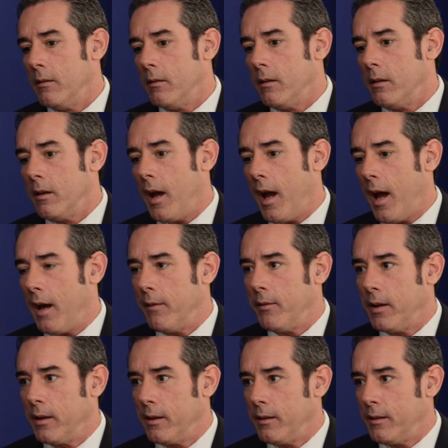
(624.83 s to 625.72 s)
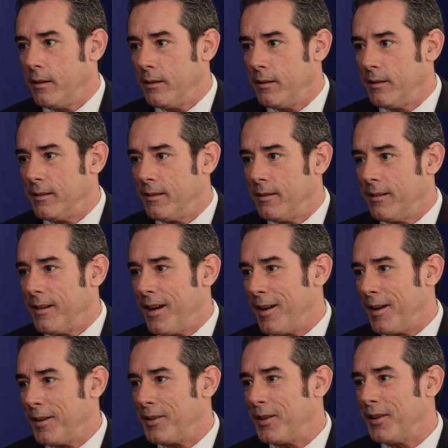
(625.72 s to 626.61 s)
having
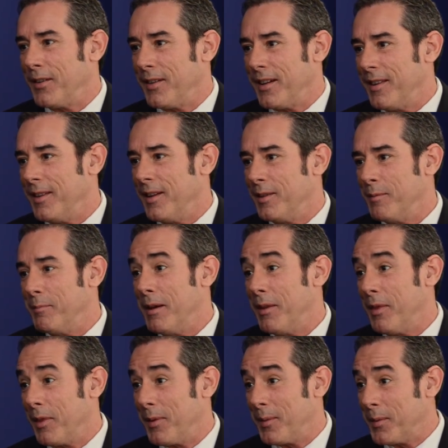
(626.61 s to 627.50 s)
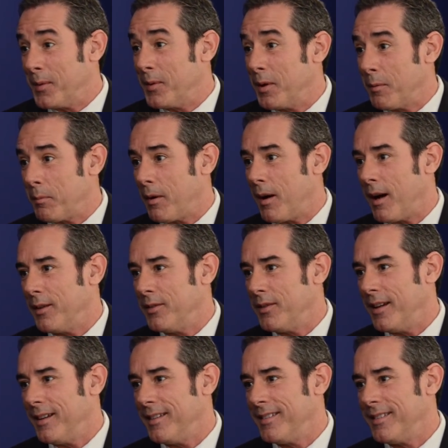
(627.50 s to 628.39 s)
an attorney that's been through the
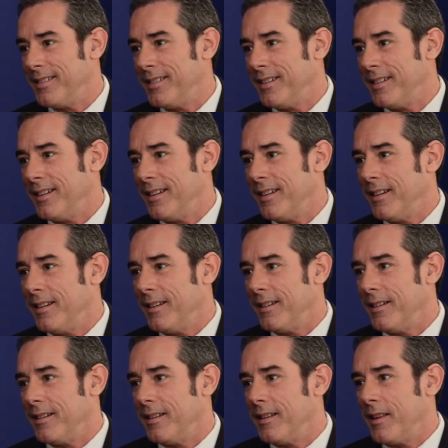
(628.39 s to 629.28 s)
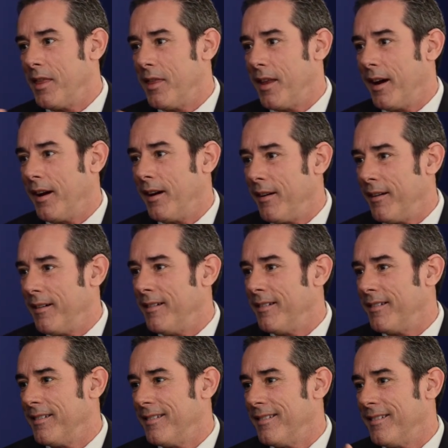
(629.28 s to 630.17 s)
process
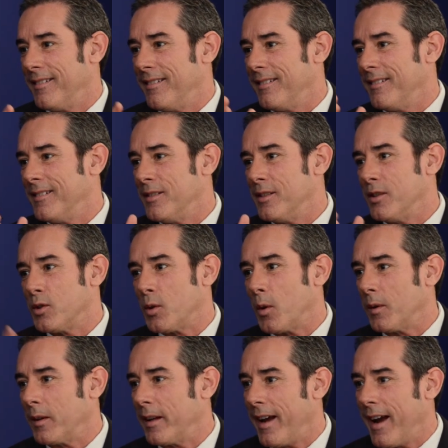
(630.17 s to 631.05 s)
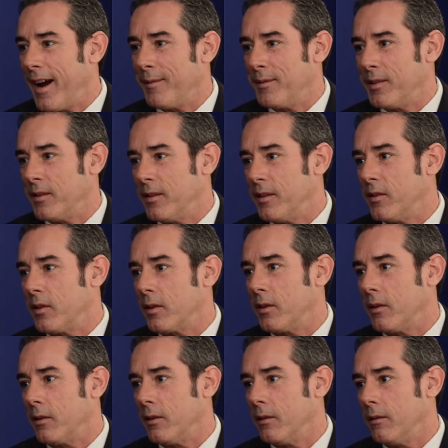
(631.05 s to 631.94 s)
there shortly after it's
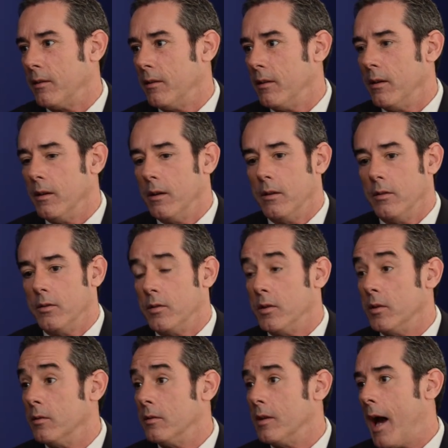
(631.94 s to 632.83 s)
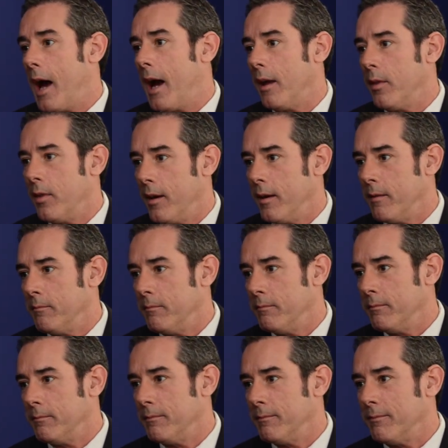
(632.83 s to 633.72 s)
occurred to guide
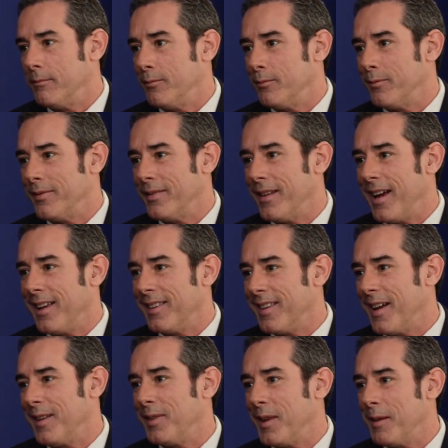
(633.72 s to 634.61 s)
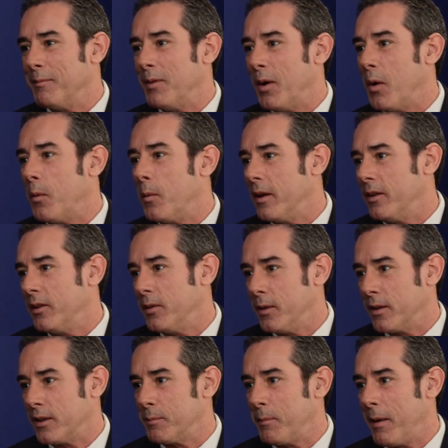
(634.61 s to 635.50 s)
them and let them know what
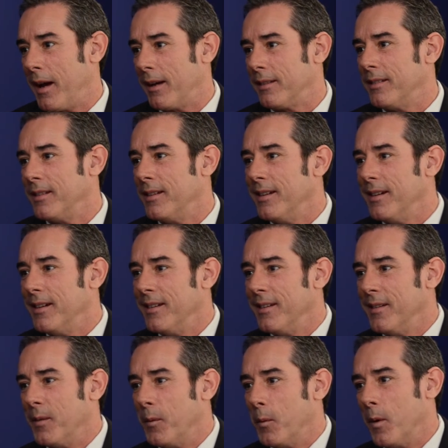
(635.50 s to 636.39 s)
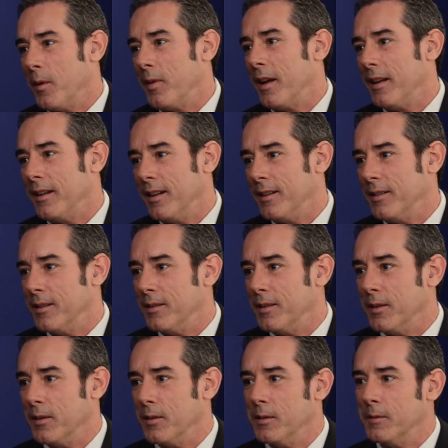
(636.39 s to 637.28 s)
to expect, what they need to
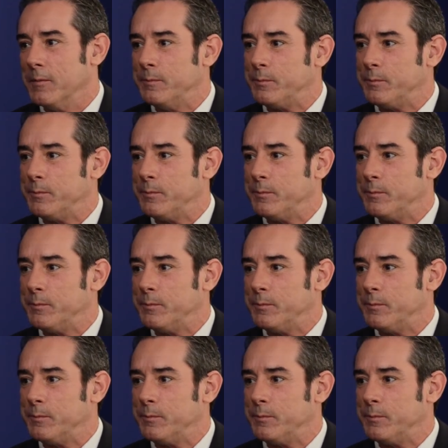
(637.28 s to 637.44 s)
do,